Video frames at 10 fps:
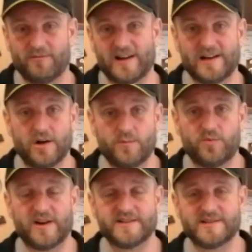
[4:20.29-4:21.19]
a really
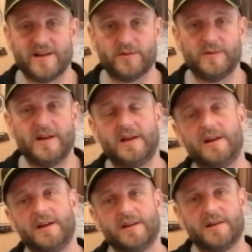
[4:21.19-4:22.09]
low price level.
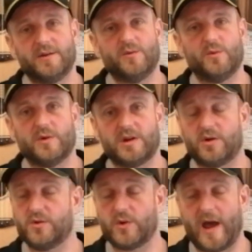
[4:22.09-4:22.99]
You
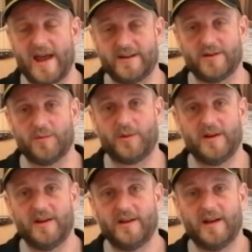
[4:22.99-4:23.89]
could end up